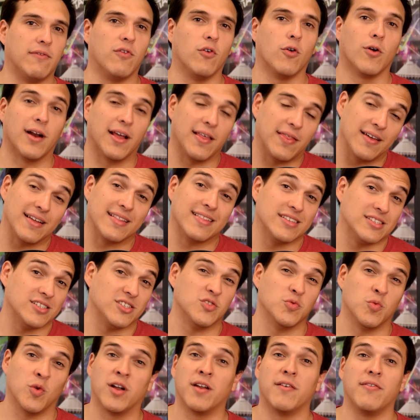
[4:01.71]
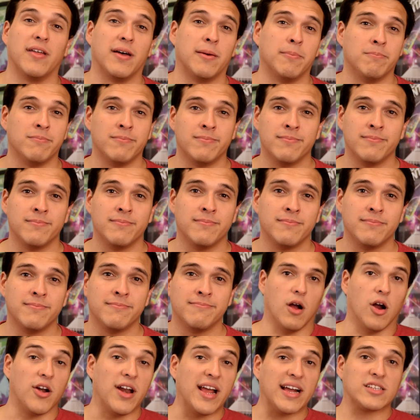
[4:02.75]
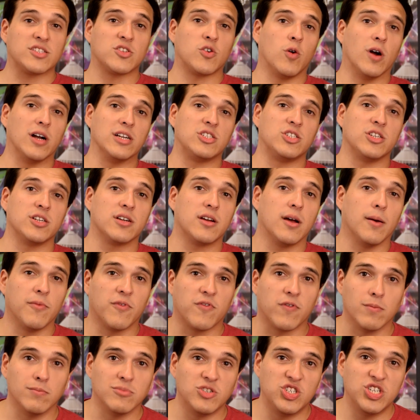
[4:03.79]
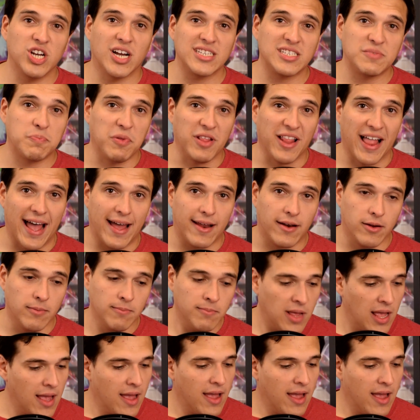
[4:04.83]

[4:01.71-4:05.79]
for, and I think this is one of them. Our next question comes from Just Platinum,